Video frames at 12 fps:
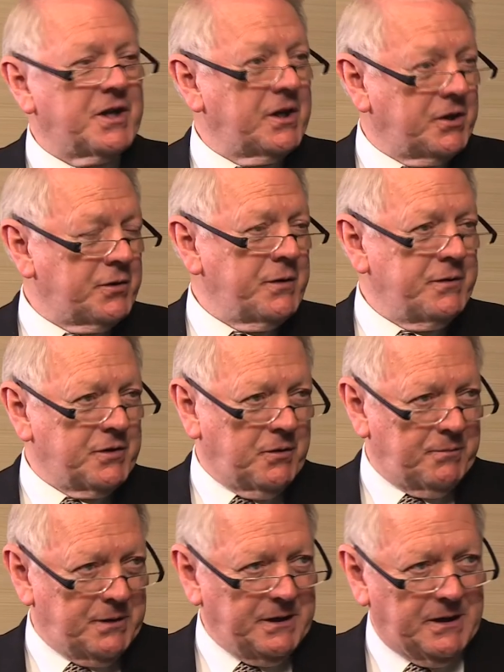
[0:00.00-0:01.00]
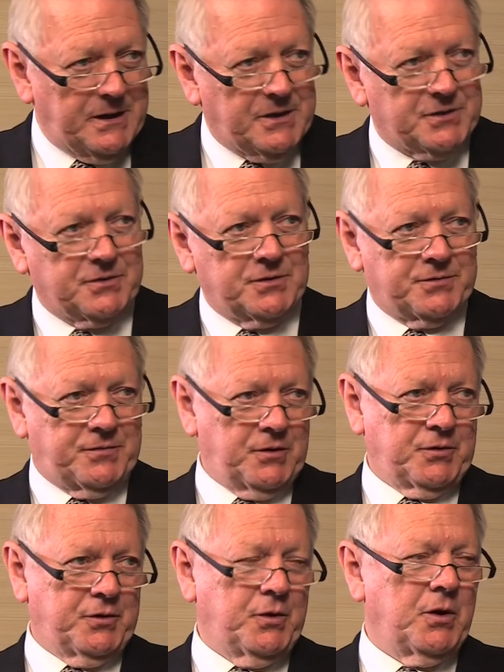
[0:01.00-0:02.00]
I agree with you completely because, of course, I
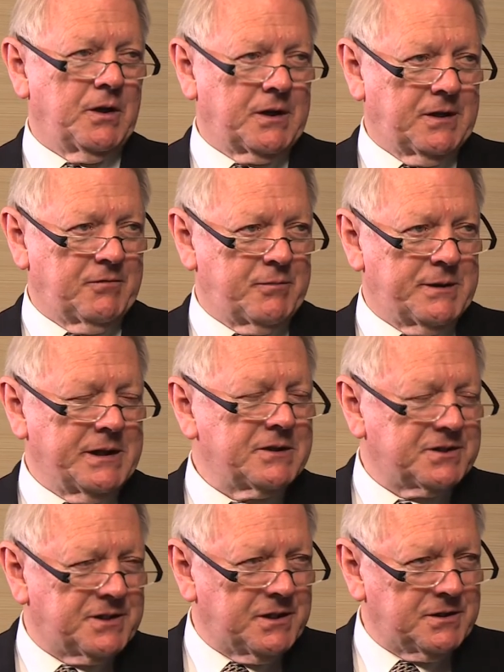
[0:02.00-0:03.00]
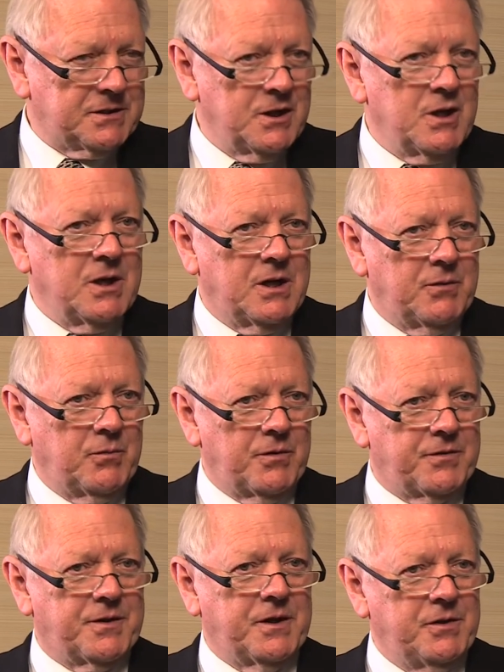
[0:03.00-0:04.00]
follow Google like everybody else does. And
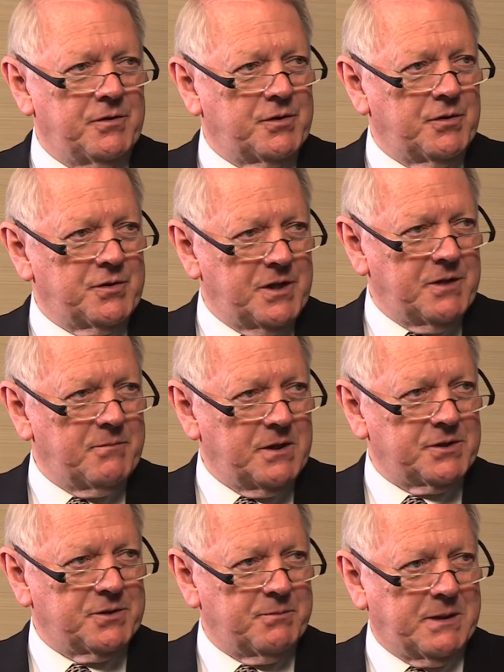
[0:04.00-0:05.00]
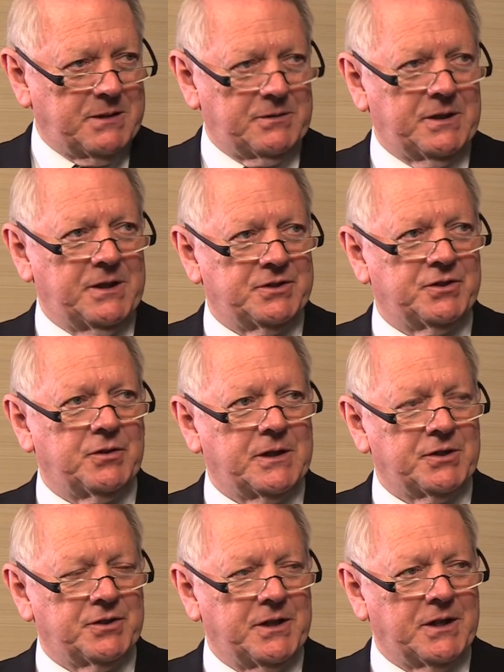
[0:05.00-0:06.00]
one thing you don't hear much about is your
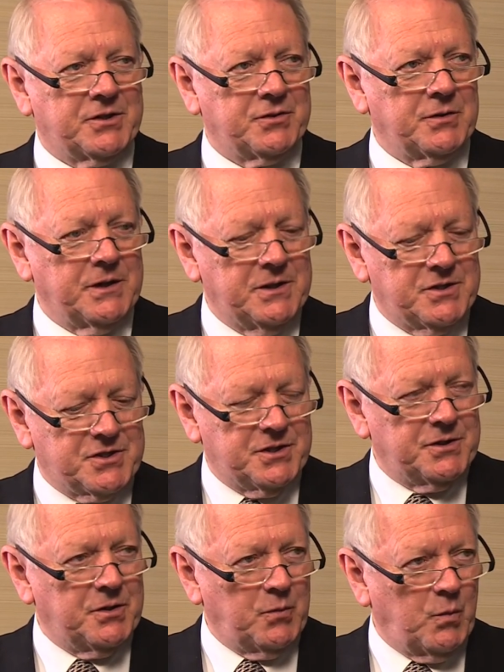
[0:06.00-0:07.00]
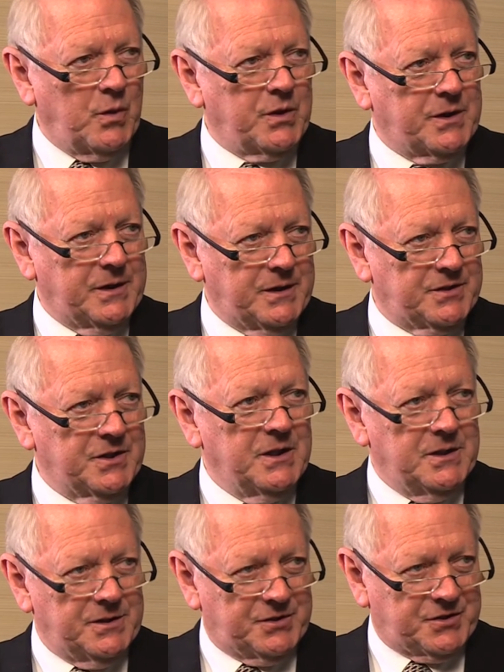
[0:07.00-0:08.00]
actual, the actual internal workings
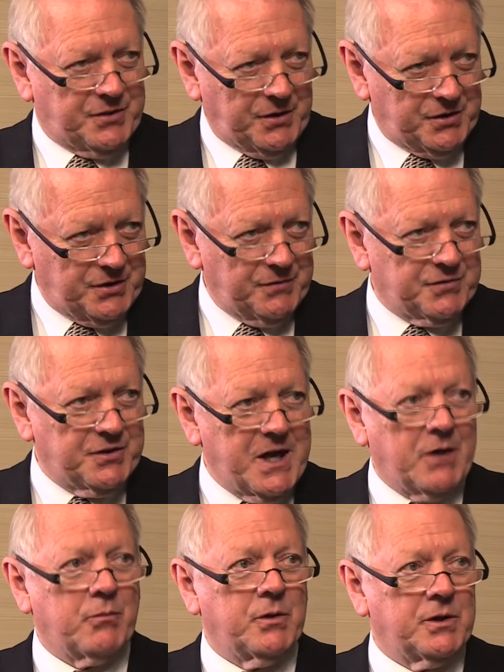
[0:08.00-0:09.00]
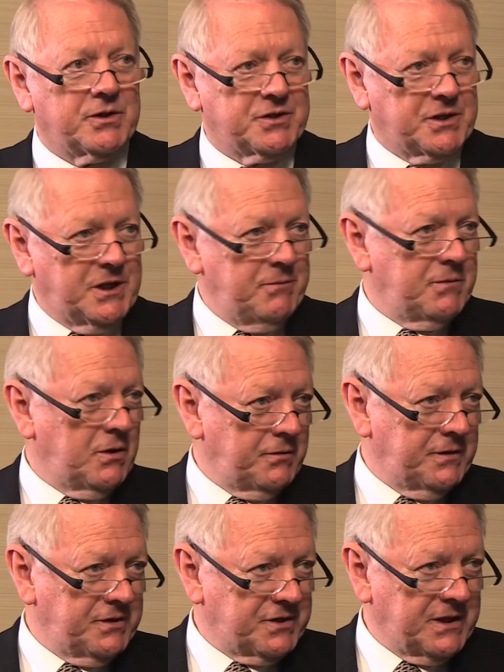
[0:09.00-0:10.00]
and structures and networks that keep the whole
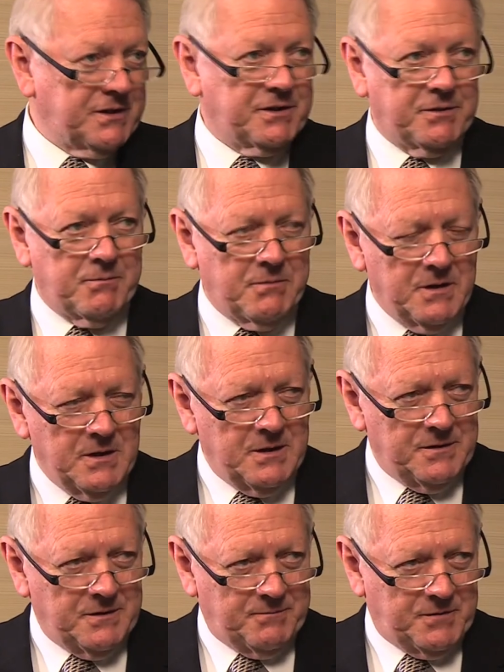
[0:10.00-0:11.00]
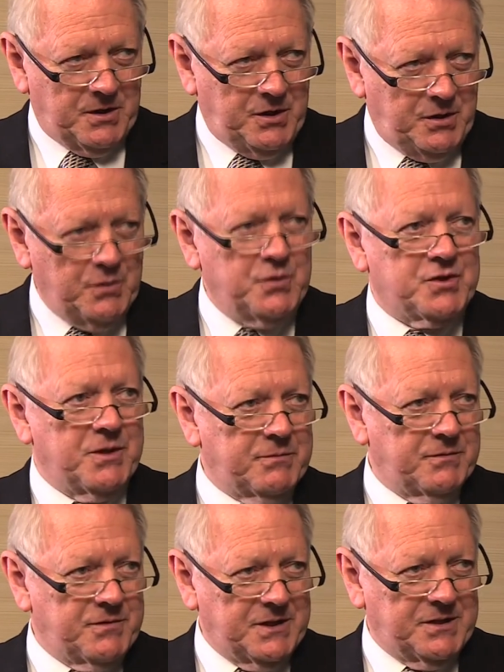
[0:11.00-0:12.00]
thing together. The, the, the huge
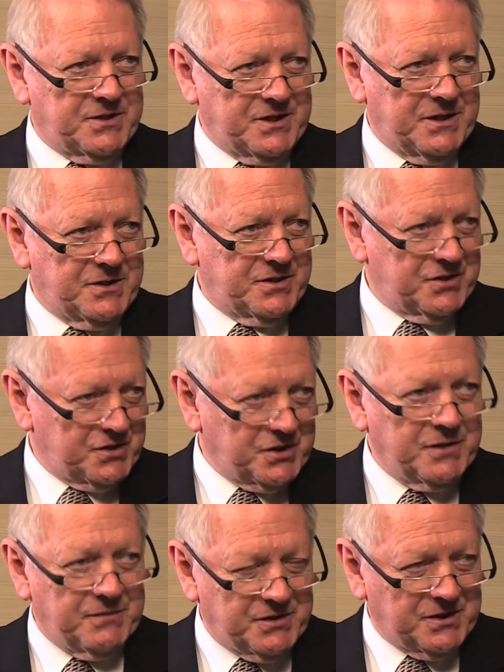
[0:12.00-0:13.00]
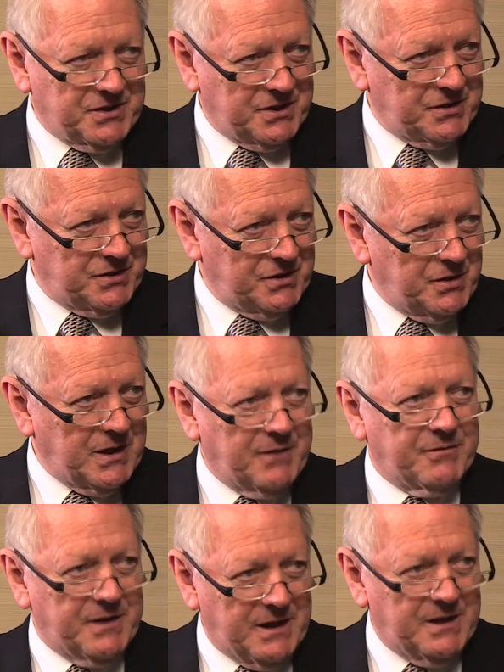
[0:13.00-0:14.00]
number of data centers and servers, etc., that you
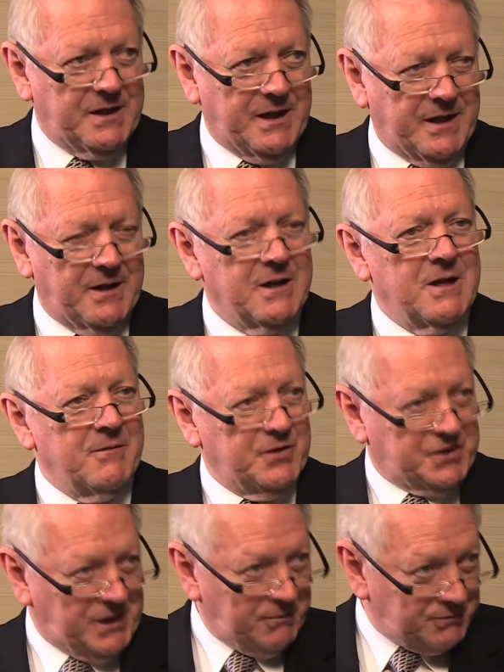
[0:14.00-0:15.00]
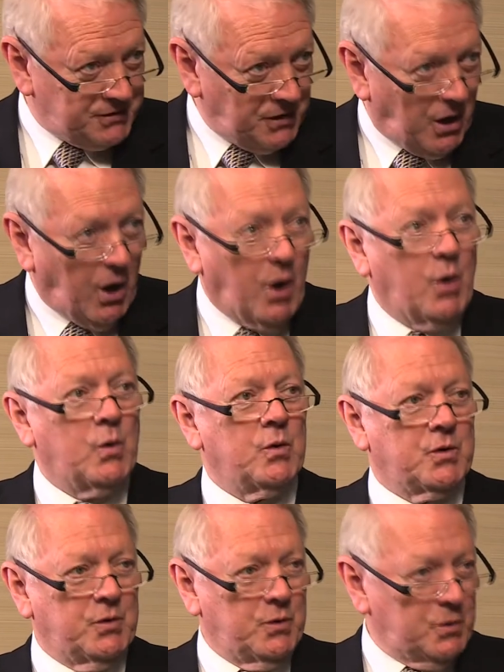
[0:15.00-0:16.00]
have in there, which keeps the whole
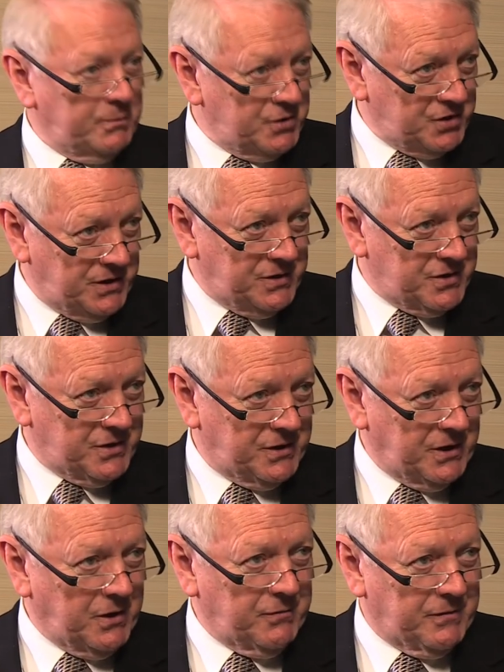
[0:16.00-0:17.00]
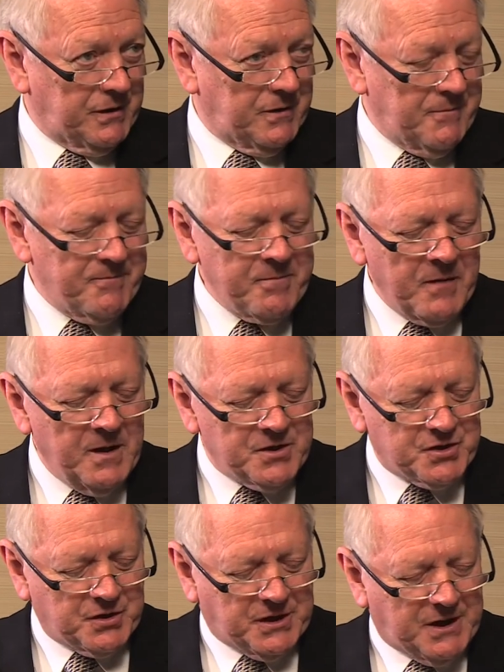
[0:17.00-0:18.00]
Google machine turning over.
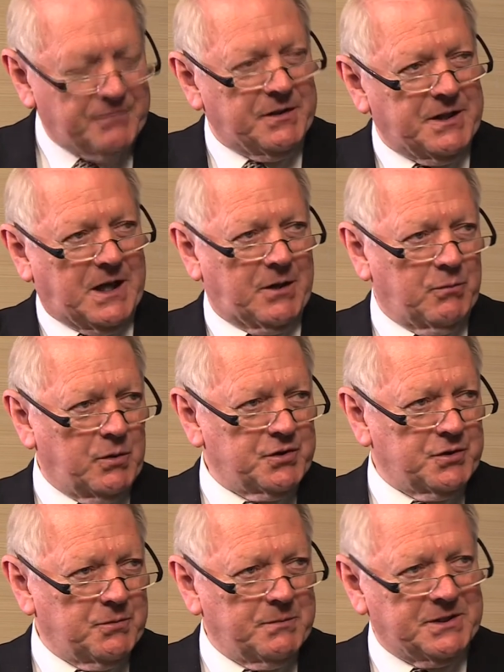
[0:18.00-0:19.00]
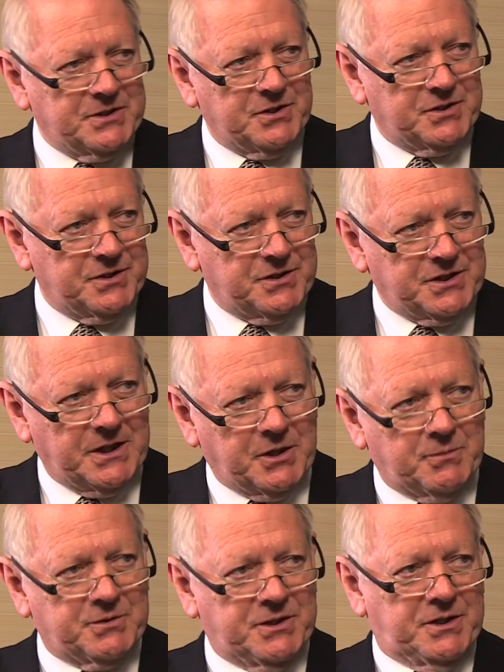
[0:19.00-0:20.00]
So, given that, what's your message to the
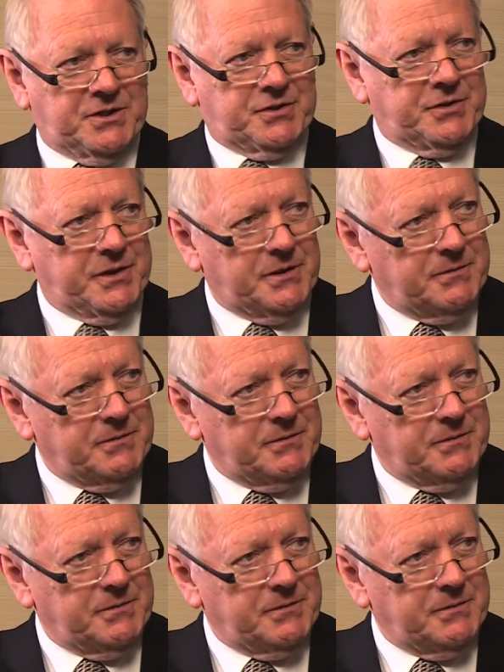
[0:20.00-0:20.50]
telecoms industry?